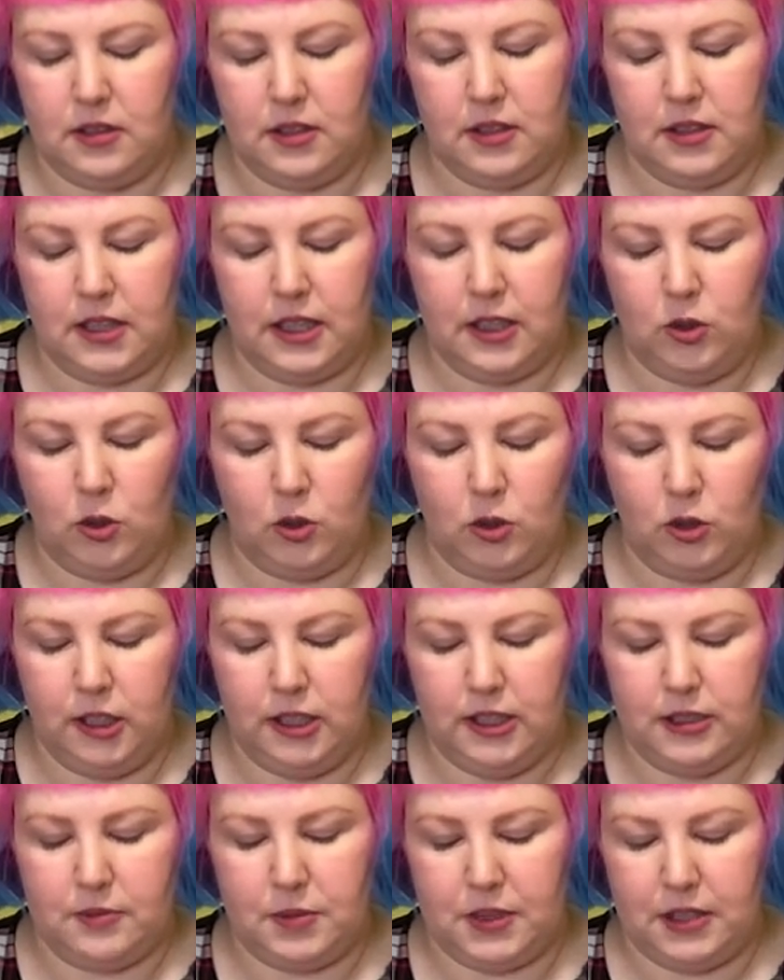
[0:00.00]
they call
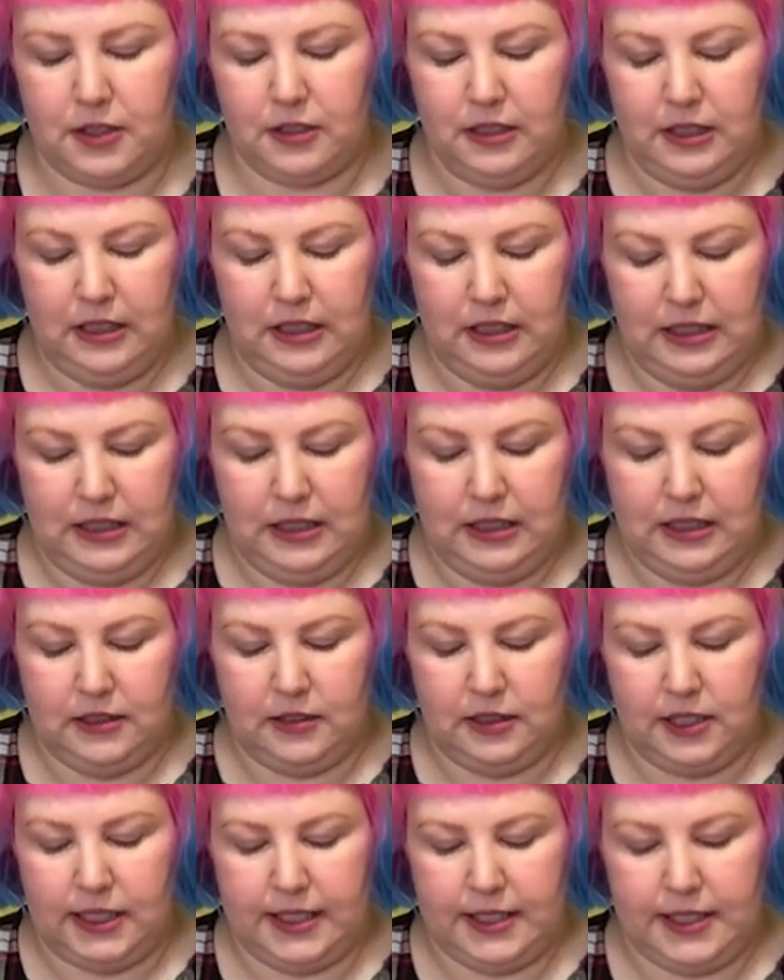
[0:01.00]
it, but
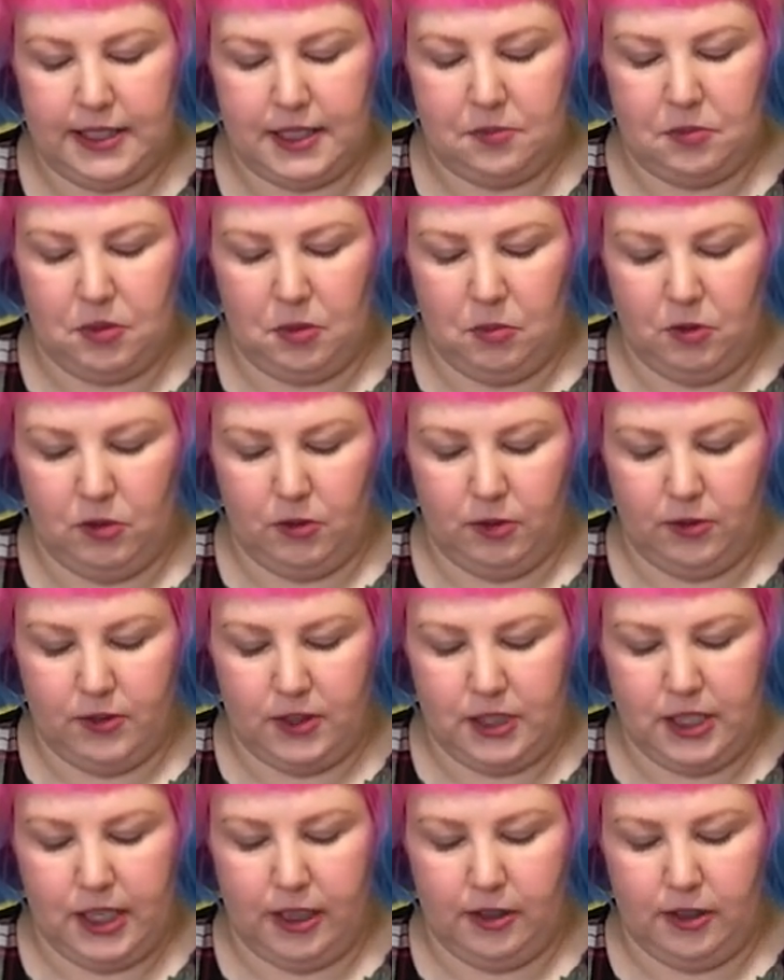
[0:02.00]
I guess that's a bit more of a
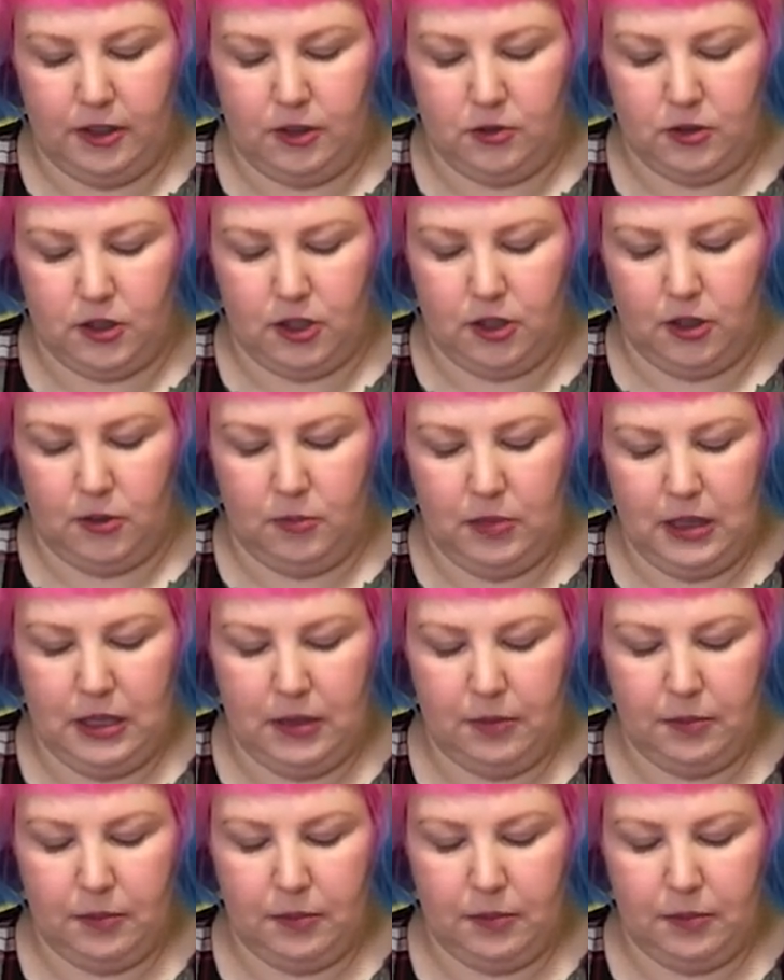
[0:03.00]
technical term.